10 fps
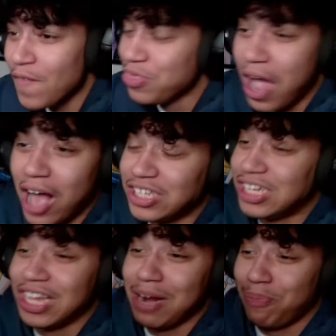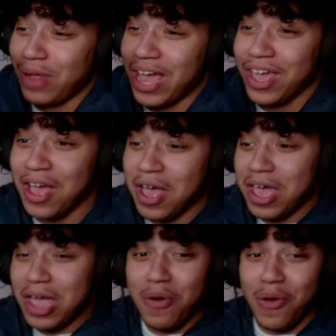No, I'll just let it play.
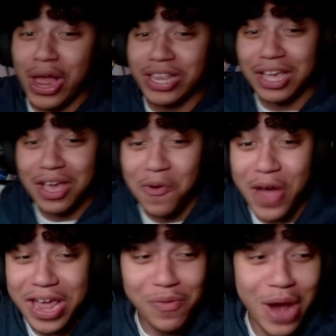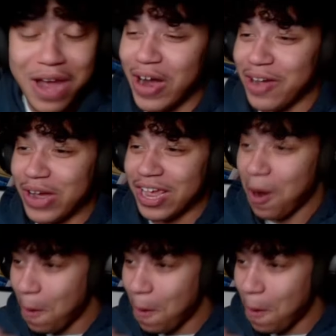What? Wait.